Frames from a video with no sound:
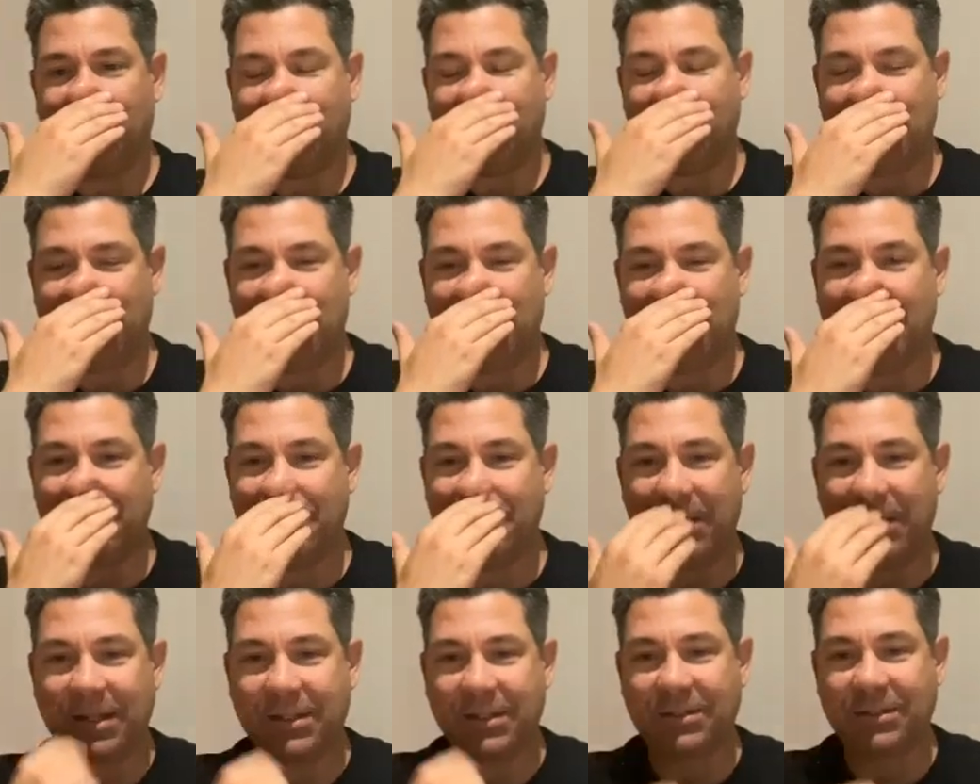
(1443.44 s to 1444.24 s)

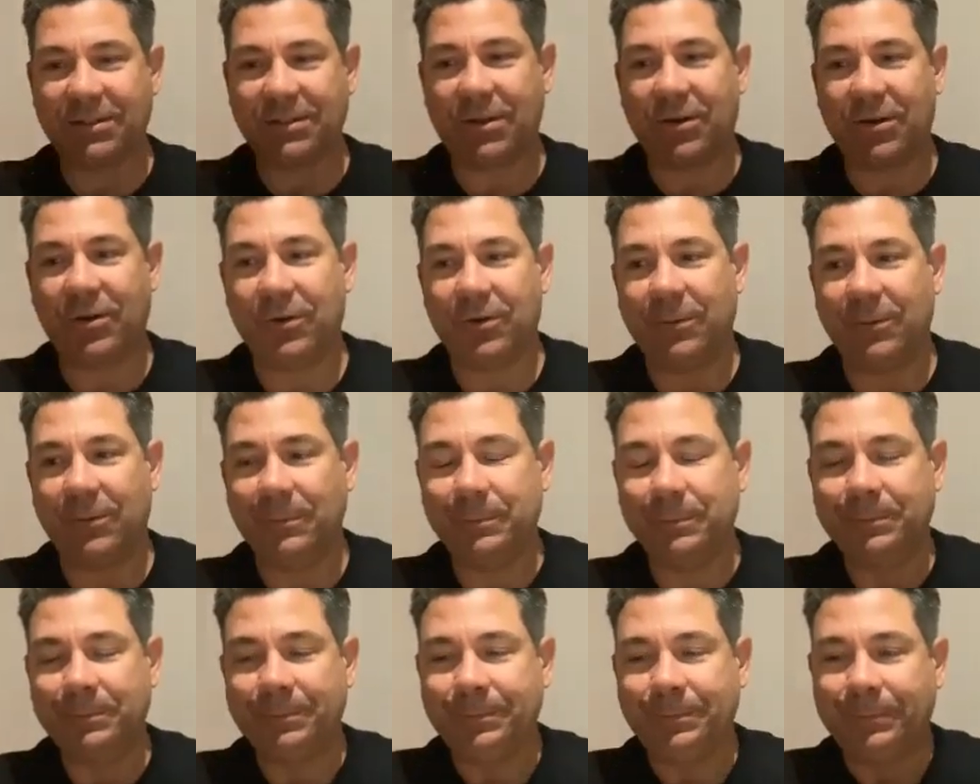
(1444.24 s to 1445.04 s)
mix. So
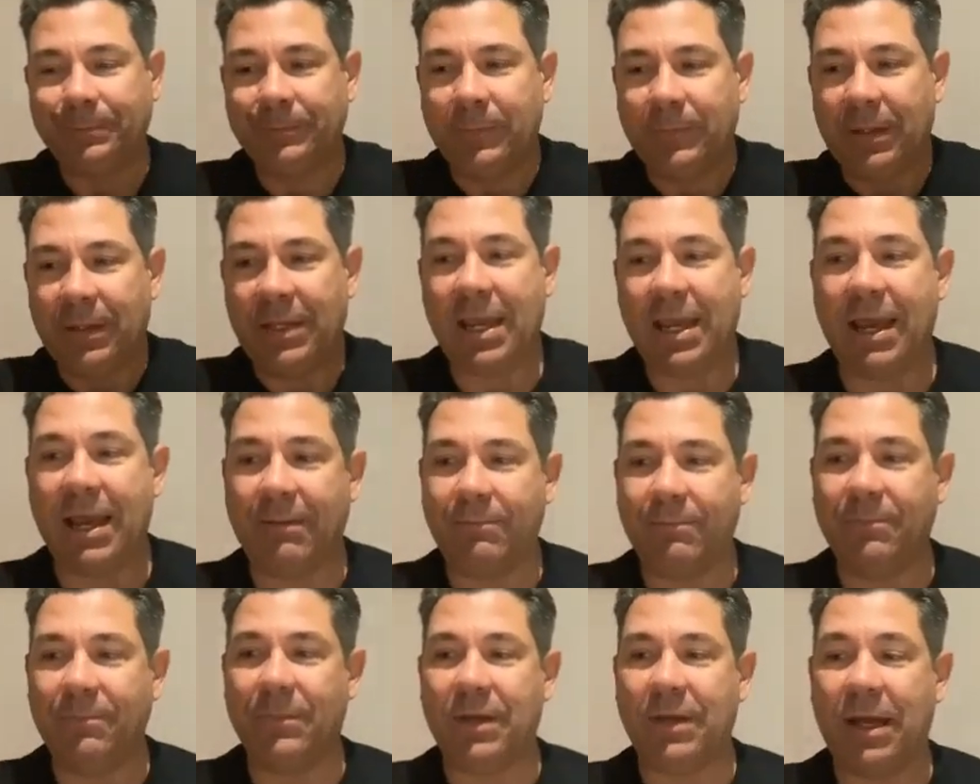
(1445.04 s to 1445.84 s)

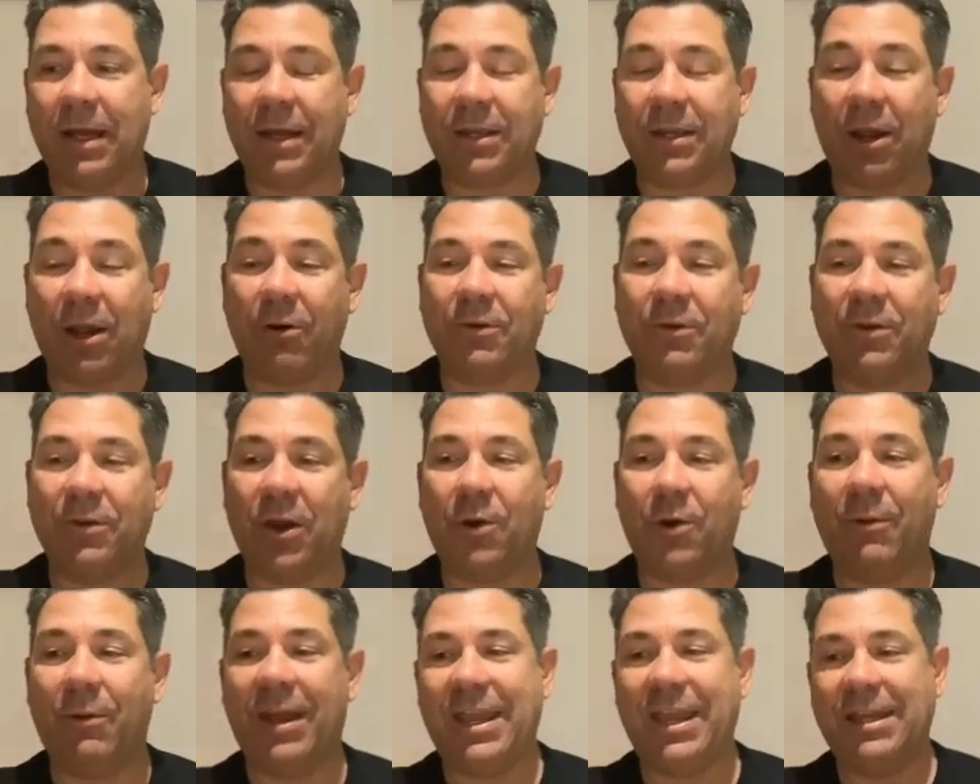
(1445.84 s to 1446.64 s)
Going
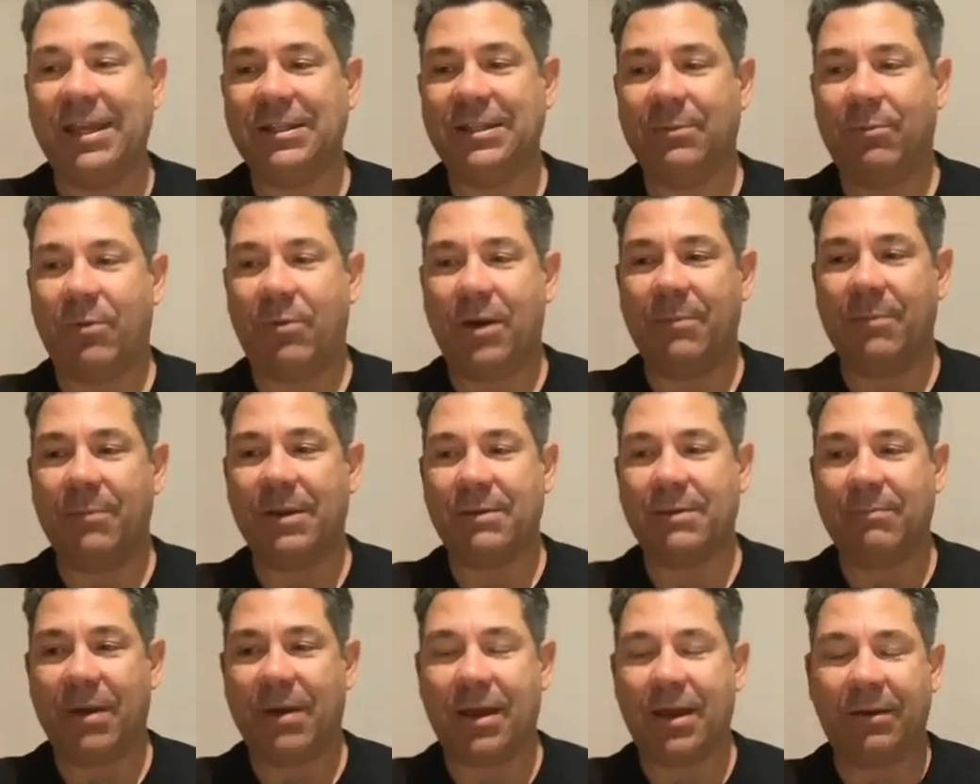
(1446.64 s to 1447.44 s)
Nowhere into My
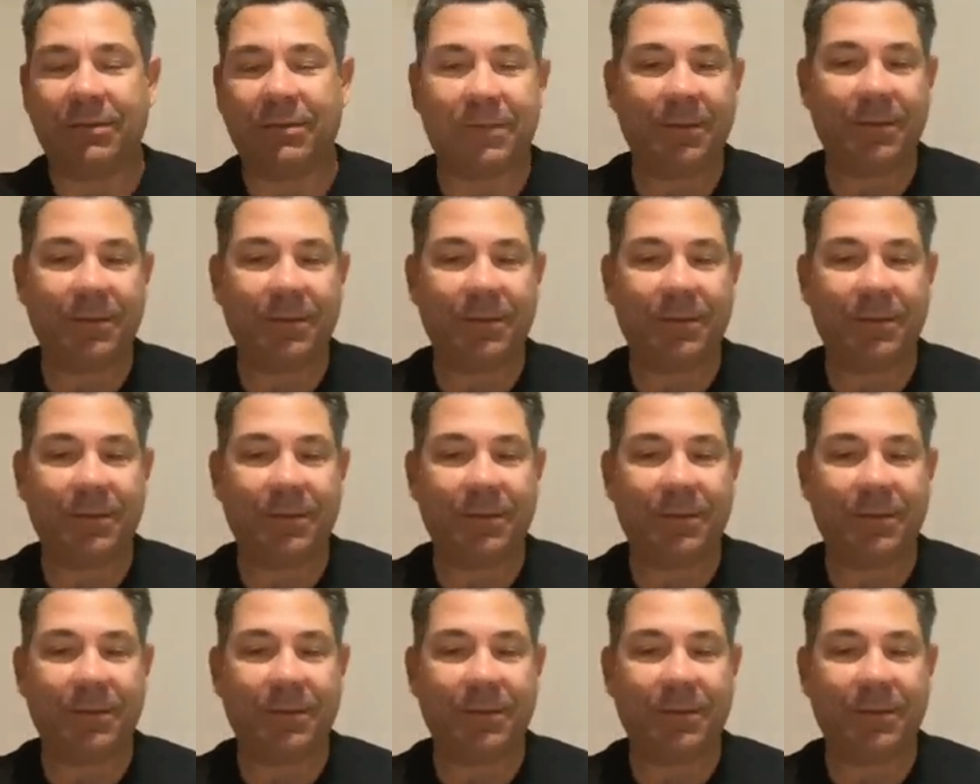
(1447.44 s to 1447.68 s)
Big Mouth.